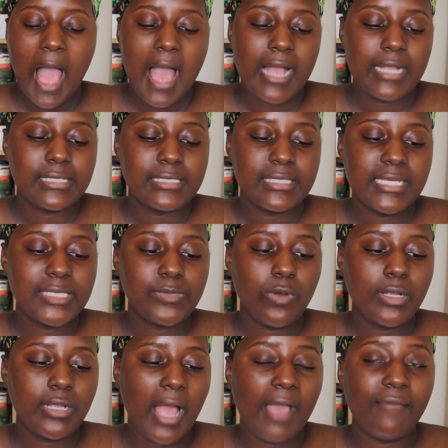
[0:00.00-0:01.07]
And this
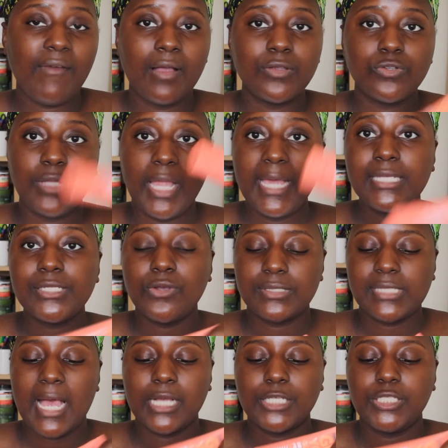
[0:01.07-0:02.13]
one I found on
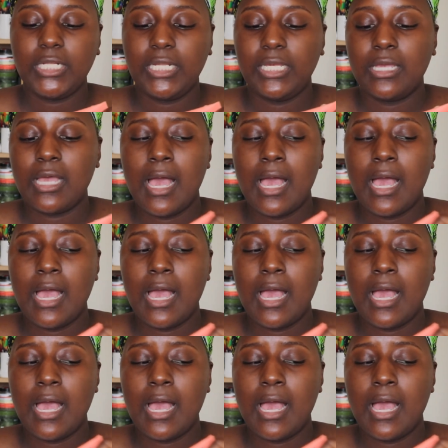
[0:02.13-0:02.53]
ASOS actually.